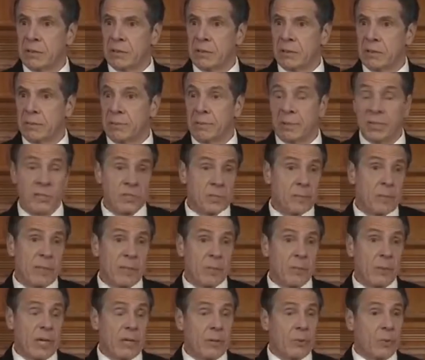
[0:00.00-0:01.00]
Because, by the
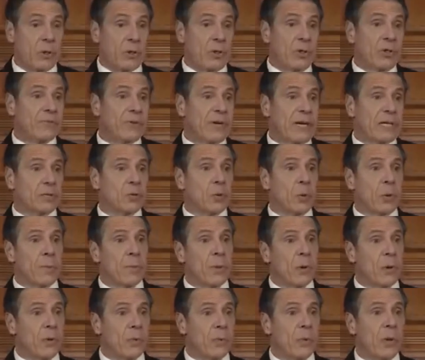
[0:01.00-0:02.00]
way, we could have gotten to a
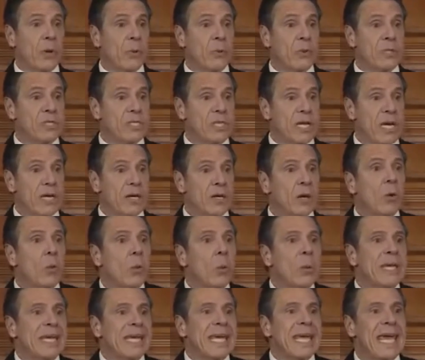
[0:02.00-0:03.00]
point where we said,
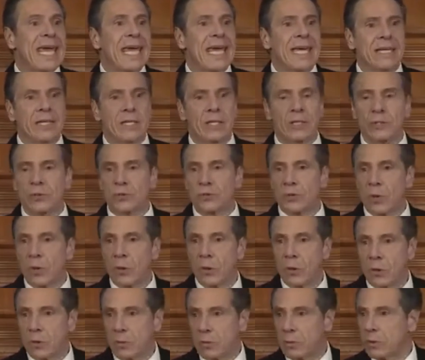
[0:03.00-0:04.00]
we can't
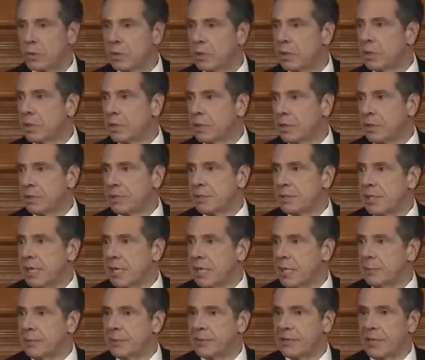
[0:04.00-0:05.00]
control this
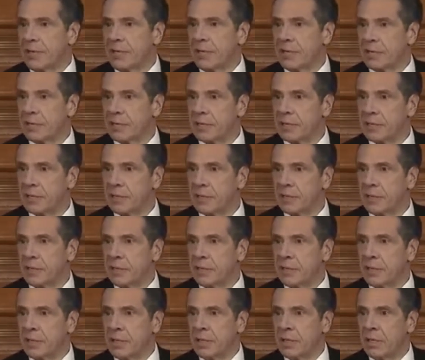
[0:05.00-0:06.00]
damn thing.
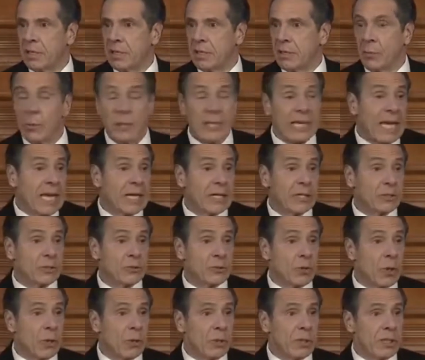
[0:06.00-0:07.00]
We can't
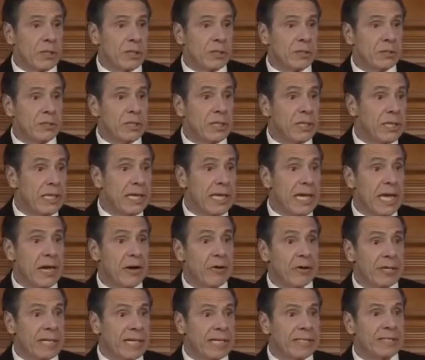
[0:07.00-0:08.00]
control it. It's in the air.
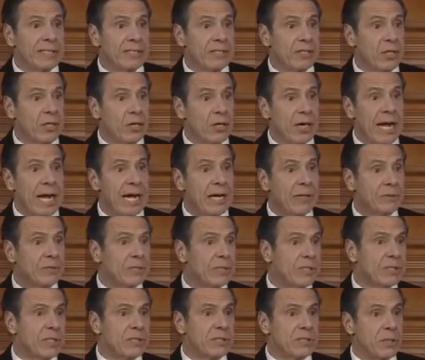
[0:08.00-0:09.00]
It gets into your house.
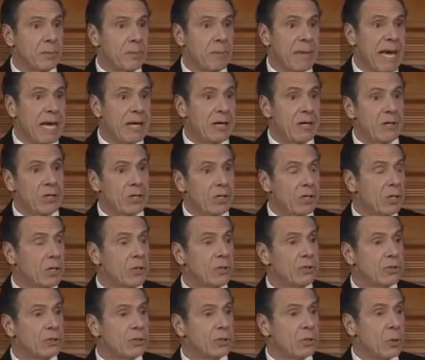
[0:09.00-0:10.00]
It doesn't matter. You
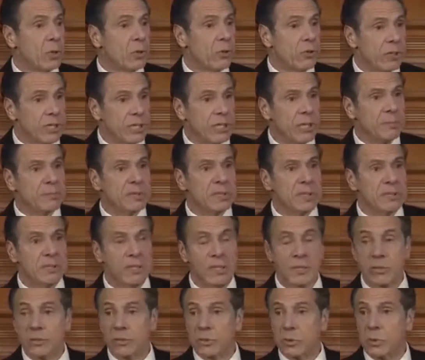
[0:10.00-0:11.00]
close the door. It comes under
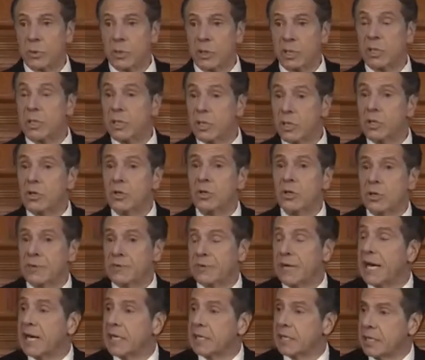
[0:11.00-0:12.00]
the door. You could have
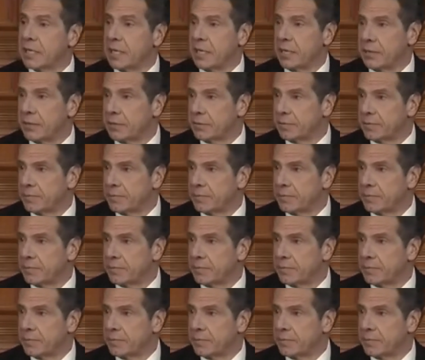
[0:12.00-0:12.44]
gotten there.